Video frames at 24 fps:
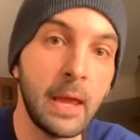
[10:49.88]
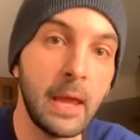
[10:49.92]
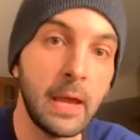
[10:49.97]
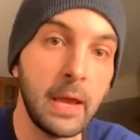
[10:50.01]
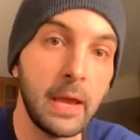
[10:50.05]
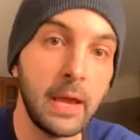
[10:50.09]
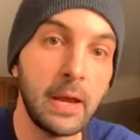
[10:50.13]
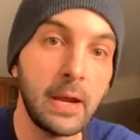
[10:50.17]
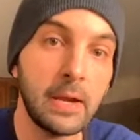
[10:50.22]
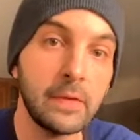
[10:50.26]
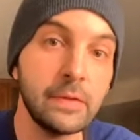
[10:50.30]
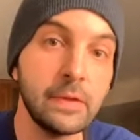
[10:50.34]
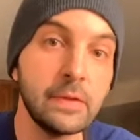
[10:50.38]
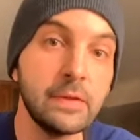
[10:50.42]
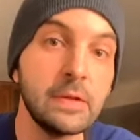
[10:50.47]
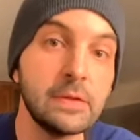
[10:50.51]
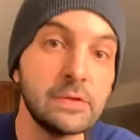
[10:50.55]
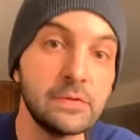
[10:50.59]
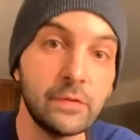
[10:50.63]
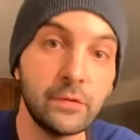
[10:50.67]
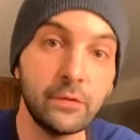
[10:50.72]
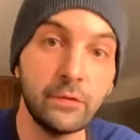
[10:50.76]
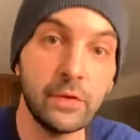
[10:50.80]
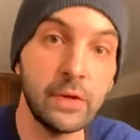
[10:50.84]
And I think that's
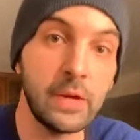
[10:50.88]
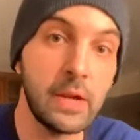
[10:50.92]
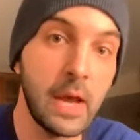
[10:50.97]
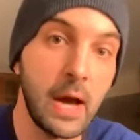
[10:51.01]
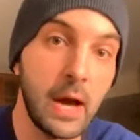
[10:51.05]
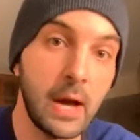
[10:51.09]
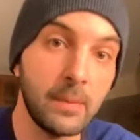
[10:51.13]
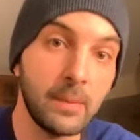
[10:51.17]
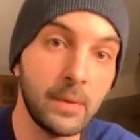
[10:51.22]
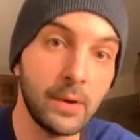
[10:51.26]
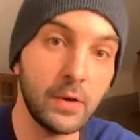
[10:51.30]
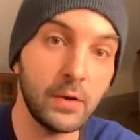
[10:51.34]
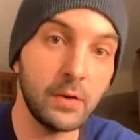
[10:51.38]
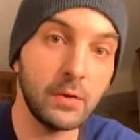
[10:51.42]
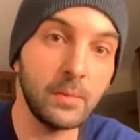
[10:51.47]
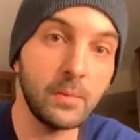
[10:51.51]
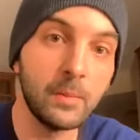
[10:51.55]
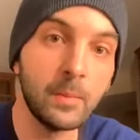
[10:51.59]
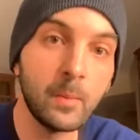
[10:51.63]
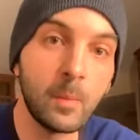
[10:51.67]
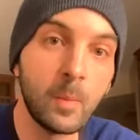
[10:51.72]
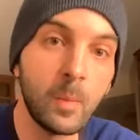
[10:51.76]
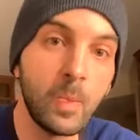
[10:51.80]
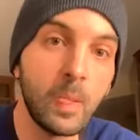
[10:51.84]
phenomenal.
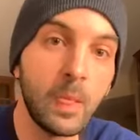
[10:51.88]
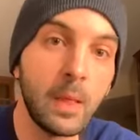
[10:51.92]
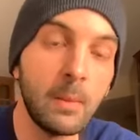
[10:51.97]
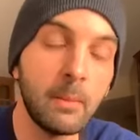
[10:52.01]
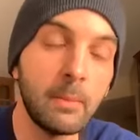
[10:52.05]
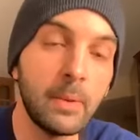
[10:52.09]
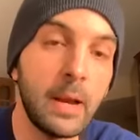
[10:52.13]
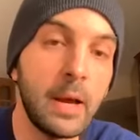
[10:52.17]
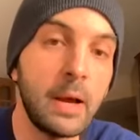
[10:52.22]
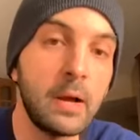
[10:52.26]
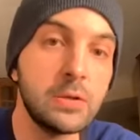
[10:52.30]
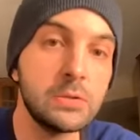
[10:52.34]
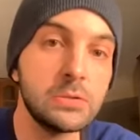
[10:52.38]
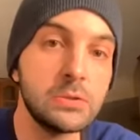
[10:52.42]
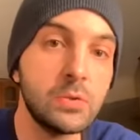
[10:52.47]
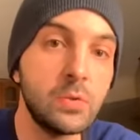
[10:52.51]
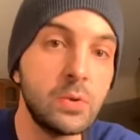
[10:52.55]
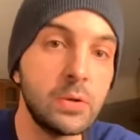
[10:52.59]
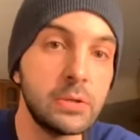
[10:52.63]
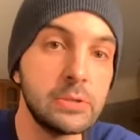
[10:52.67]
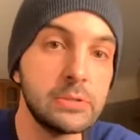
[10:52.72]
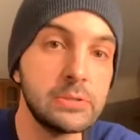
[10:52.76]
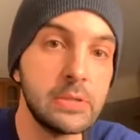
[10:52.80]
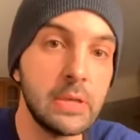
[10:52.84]
But I also
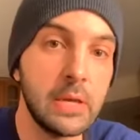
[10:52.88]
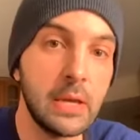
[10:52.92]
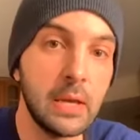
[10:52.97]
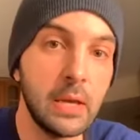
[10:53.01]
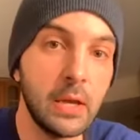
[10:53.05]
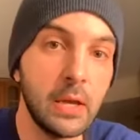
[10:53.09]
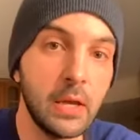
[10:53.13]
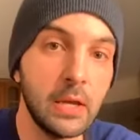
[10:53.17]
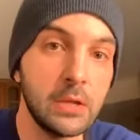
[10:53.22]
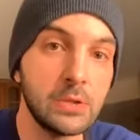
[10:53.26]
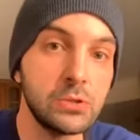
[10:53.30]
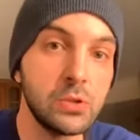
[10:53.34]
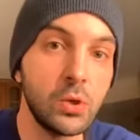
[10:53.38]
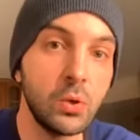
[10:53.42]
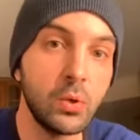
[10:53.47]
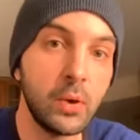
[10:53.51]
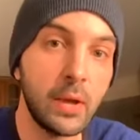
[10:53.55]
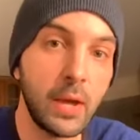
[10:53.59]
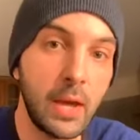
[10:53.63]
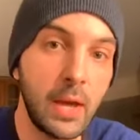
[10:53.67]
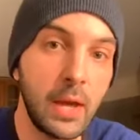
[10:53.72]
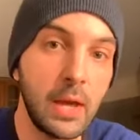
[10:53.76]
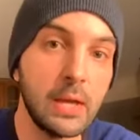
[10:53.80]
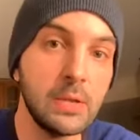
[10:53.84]
want to say it's
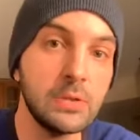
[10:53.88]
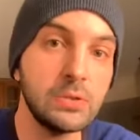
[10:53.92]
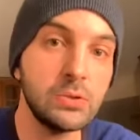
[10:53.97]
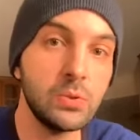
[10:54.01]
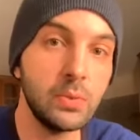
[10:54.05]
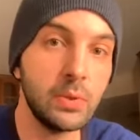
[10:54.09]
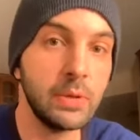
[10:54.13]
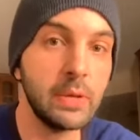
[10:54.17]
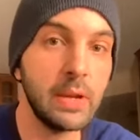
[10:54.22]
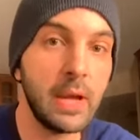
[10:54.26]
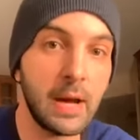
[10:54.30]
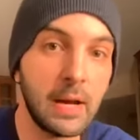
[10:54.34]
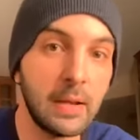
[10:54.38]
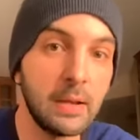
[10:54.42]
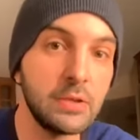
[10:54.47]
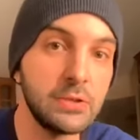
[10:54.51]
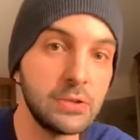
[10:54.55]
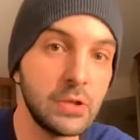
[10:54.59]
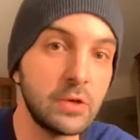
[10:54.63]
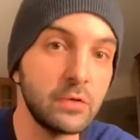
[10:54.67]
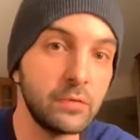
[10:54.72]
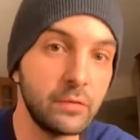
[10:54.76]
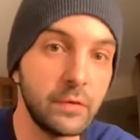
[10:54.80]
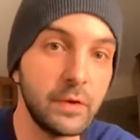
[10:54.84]
okay to acknowledge
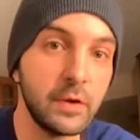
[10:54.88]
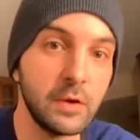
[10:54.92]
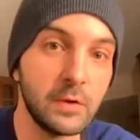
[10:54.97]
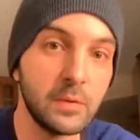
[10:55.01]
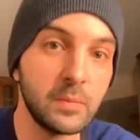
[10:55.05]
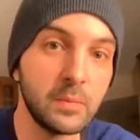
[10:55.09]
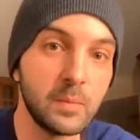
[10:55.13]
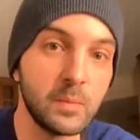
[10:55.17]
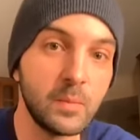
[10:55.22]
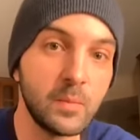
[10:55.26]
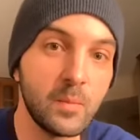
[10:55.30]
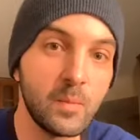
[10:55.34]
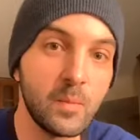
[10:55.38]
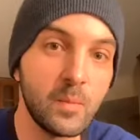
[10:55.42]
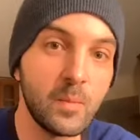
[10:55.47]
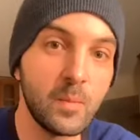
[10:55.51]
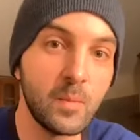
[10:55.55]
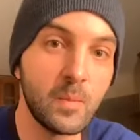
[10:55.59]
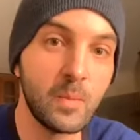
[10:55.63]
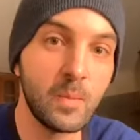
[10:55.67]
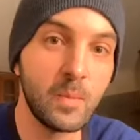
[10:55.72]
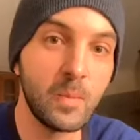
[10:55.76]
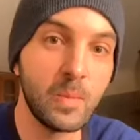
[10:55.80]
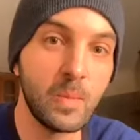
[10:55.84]
our fear.
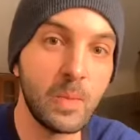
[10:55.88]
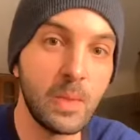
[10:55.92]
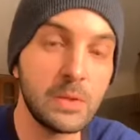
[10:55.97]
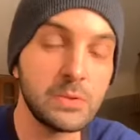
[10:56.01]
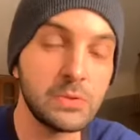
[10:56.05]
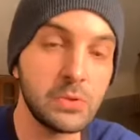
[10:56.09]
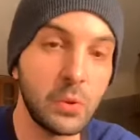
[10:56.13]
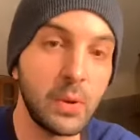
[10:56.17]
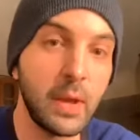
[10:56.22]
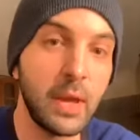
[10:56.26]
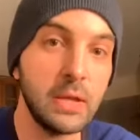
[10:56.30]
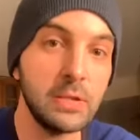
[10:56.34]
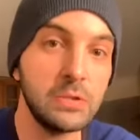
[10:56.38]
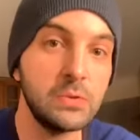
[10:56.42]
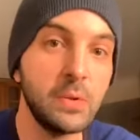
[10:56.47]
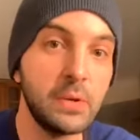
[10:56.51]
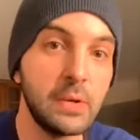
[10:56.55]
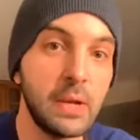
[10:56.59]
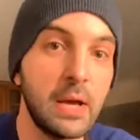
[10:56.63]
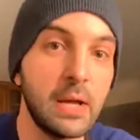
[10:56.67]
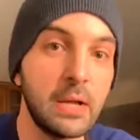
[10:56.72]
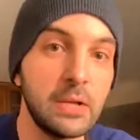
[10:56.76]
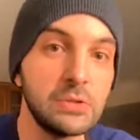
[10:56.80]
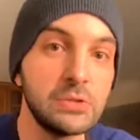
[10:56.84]
It's okay to
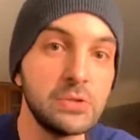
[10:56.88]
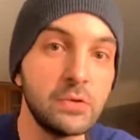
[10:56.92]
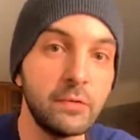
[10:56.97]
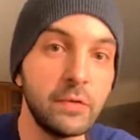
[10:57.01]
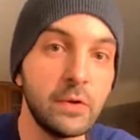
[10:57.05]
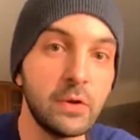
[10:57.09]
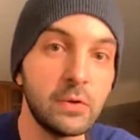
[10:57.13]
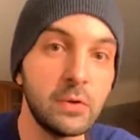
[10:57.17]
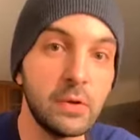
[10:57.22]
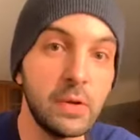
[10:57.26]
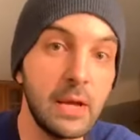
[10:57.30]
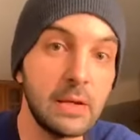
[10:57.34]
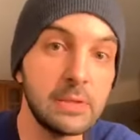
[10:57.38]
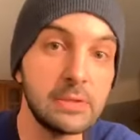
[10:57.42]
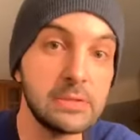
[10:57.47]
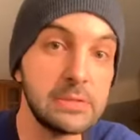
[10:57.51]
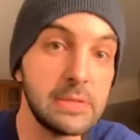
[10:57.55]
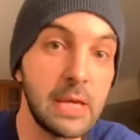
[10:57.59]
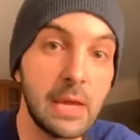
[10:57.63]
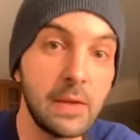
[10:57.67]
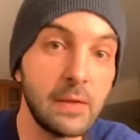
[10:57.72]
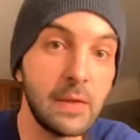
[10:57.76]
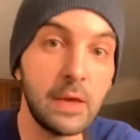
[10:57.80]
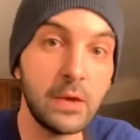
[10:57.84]
acknowledge the fear.
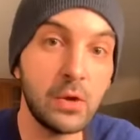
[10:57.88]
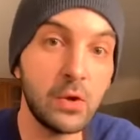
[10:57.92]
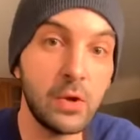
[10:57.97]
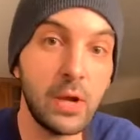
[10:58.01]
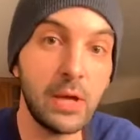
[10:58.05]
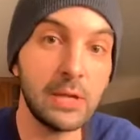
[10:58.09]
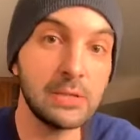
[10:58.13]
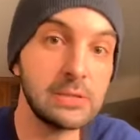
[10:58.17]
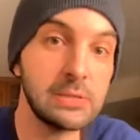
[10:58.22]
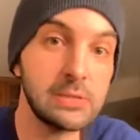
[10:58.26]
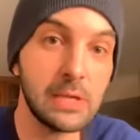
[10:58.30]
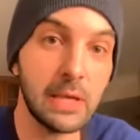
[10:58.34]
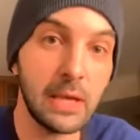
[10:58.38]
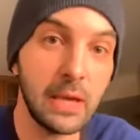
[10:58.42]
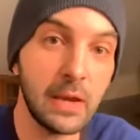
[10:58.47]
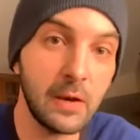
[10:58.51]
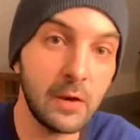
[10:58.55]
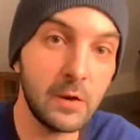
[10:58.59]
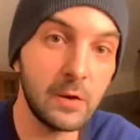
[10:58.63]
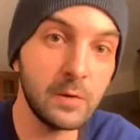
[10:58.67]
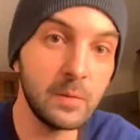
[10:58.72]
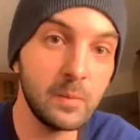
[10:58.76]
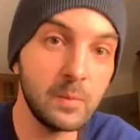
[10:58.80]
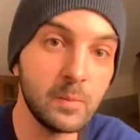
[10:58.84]
Saying that you're not
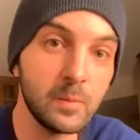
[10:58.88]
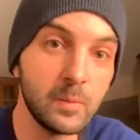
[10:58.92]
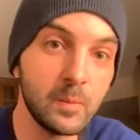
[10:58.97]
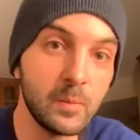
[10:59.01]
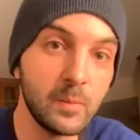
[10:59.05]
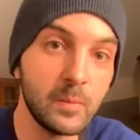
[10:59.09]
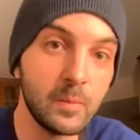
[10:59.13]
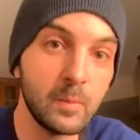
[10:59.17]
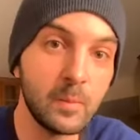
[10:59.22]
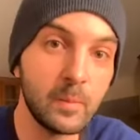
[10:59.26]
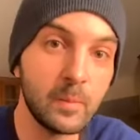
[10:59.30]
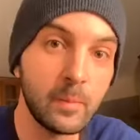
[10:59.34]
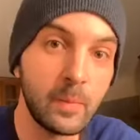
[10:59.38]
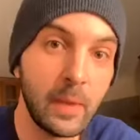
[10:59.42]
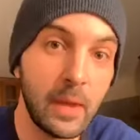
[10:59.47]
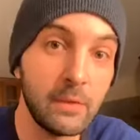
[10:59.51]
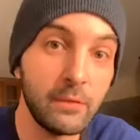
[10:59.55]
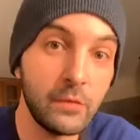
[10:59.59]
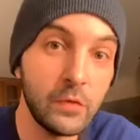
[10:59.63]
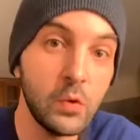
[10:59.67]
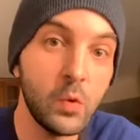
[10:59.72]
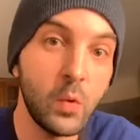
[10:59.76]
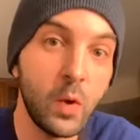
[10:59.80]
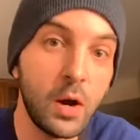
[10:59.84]
scared, if
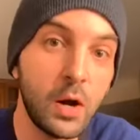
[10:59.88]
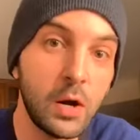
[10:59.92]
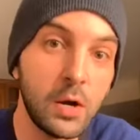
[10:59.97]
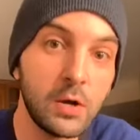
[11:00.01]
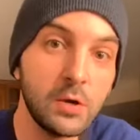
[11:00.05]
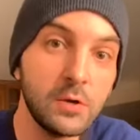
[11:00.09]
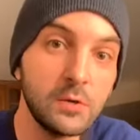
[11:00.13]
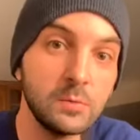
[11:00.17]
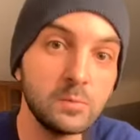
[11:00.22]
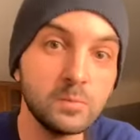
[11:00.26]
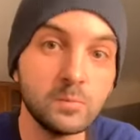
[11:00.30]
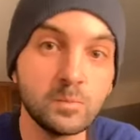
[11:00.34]
you are,